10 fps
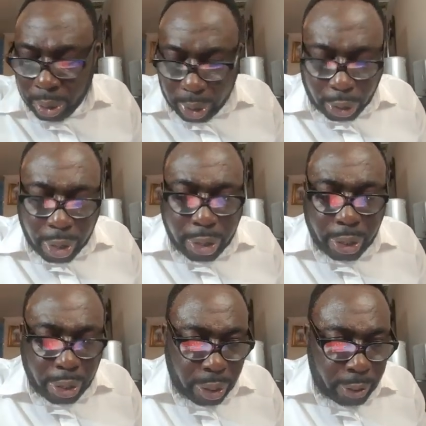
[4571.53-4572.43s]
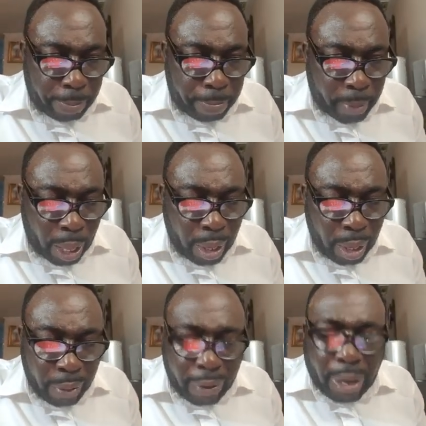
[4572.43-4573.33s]
Destroy the church.
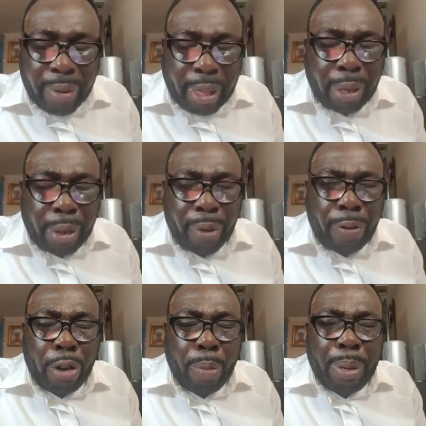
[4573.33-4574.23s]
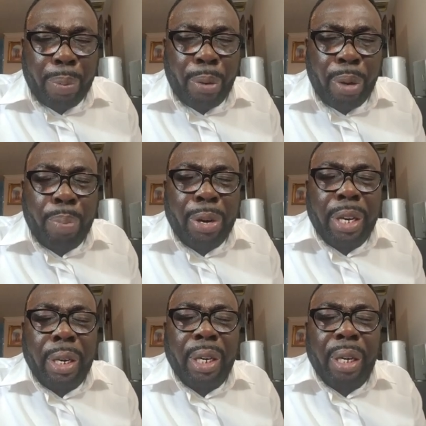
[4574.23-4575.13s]
Father, we thank you for your people. We
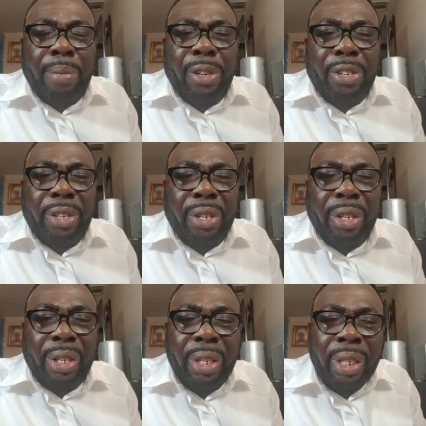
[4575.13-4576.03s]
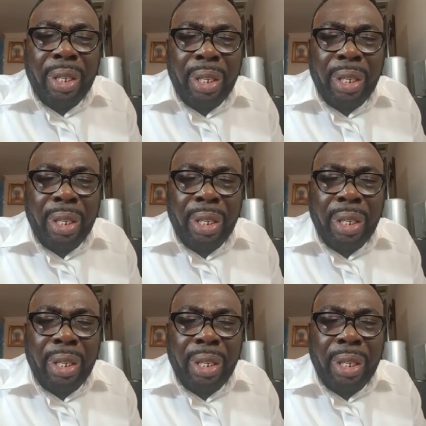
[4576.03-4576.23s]
pray in the name of Jesus.